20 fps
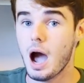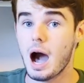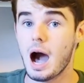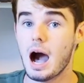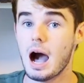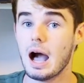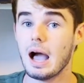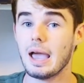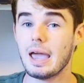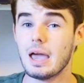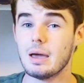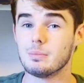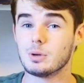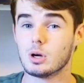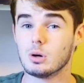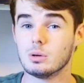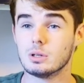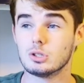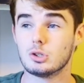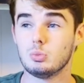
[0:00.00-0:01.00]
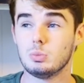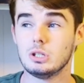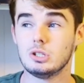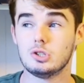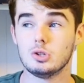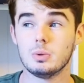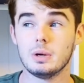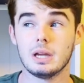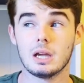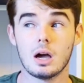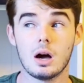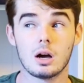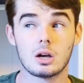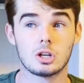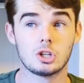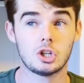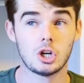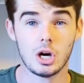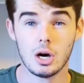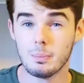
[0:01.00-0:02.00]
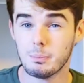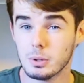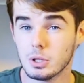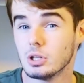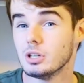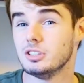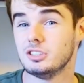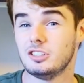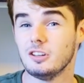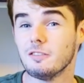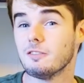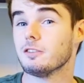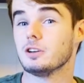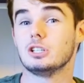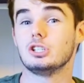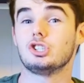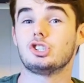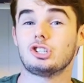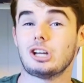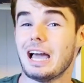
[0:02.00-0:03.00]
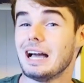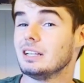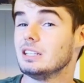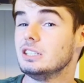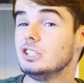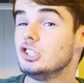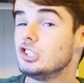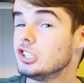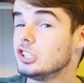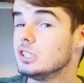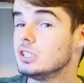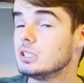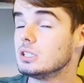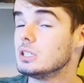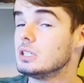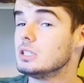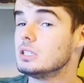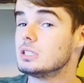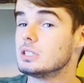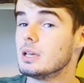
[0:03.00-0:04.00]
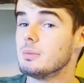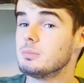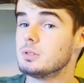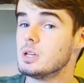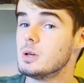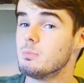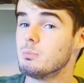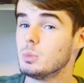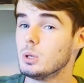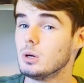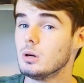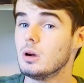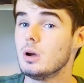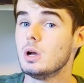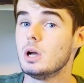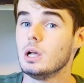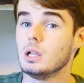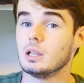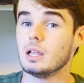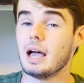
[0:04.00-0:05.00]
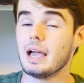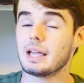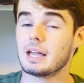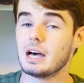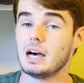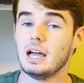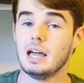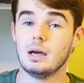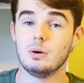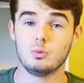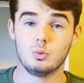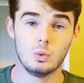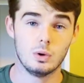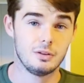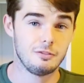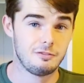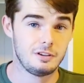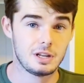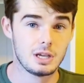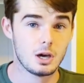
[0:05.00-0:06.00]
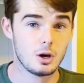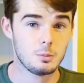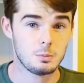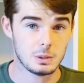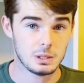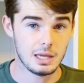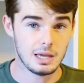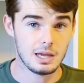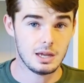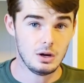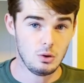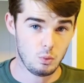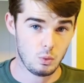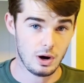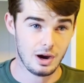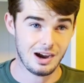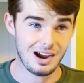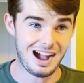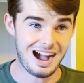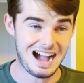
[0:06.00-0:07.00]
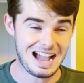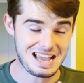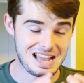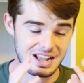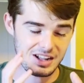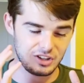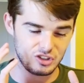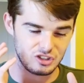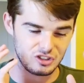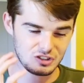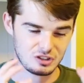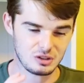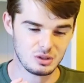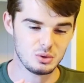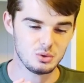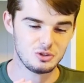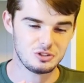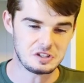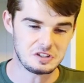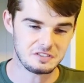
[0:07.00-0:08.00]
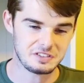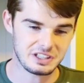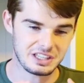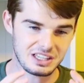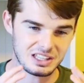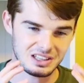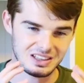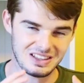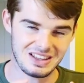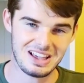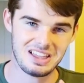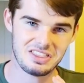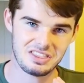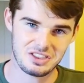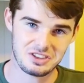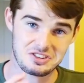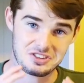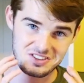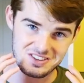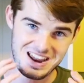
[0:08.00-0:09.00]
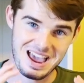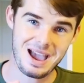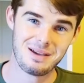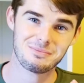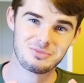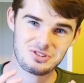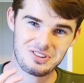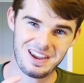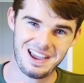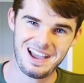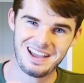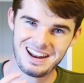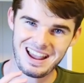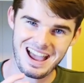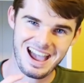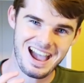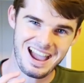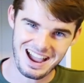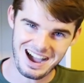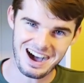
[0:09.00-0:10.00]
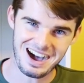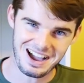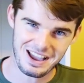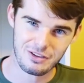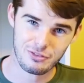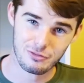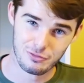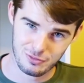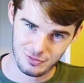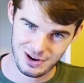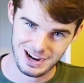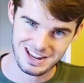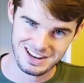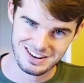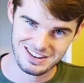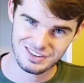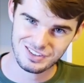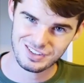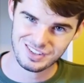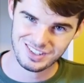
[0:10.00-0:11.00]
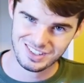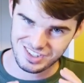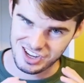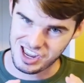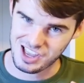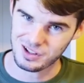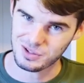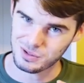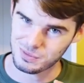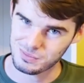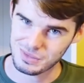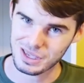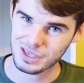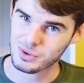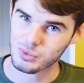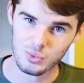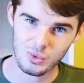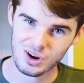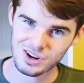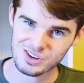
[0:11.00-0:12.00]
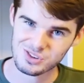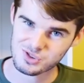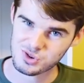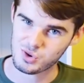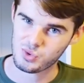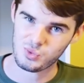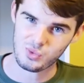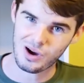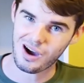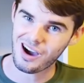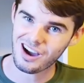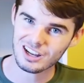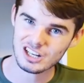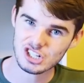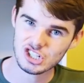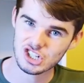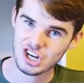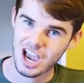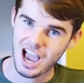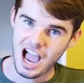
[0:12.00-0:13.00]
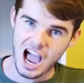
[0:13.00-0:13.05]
I am going to be doing a couple of different challenges in September. Like, I have one video planned where I exclusively let the Snapchat AI friend tell me what to watch.